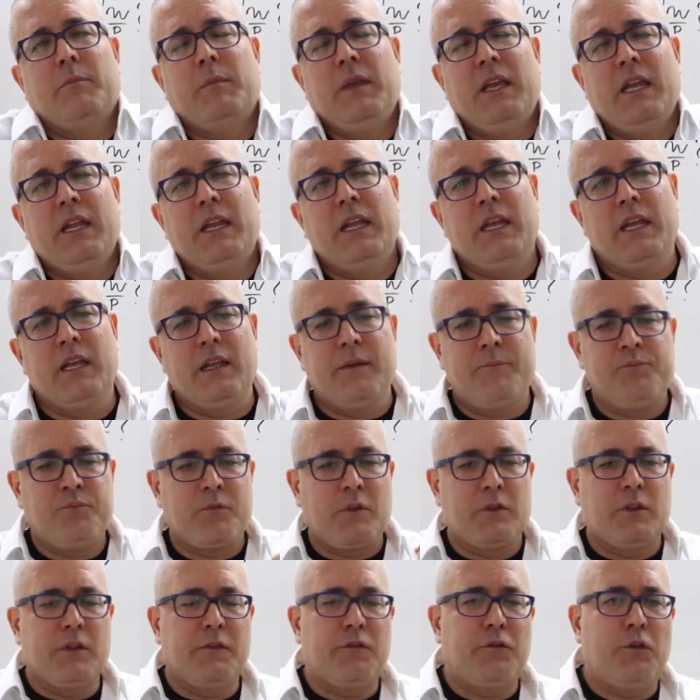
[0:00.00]
meaning
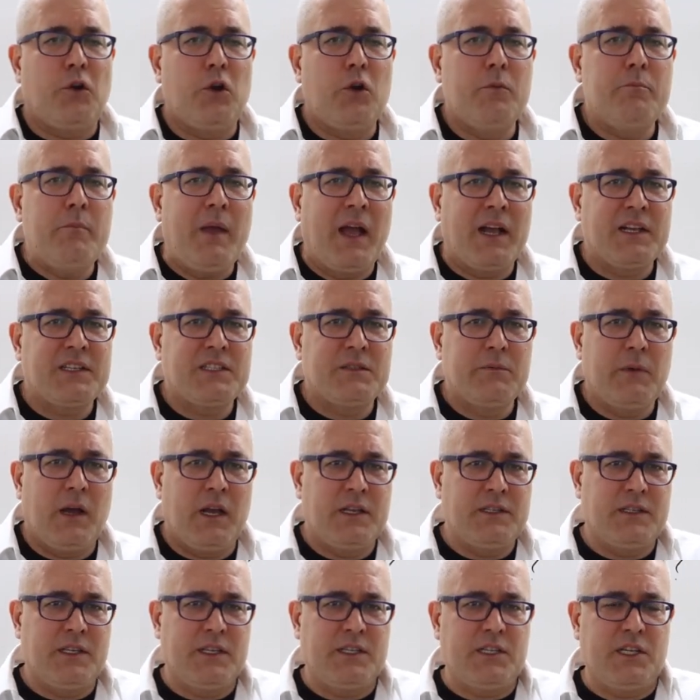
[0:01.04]
the firm
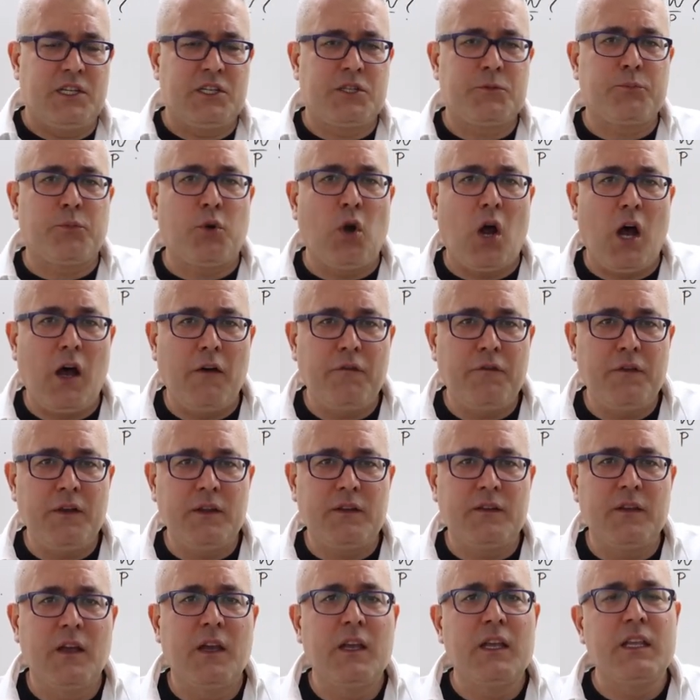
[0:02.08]
maximizes its
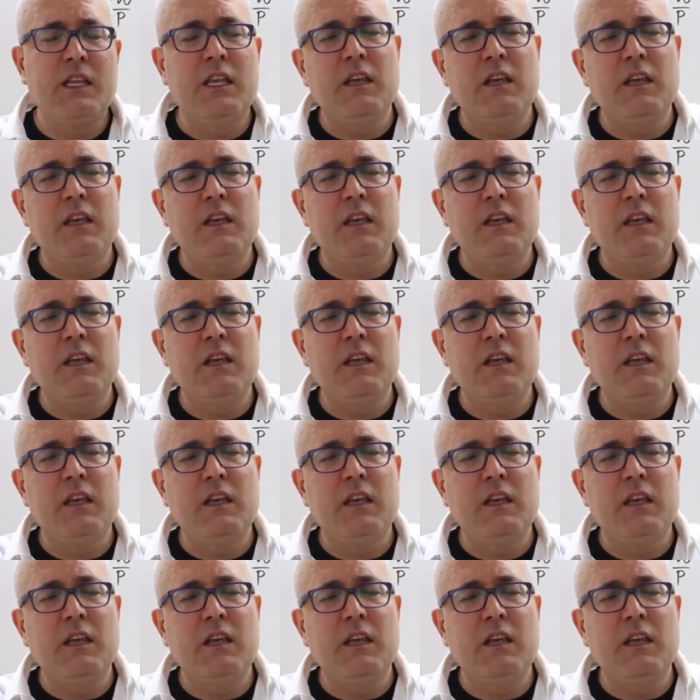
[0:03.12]
profit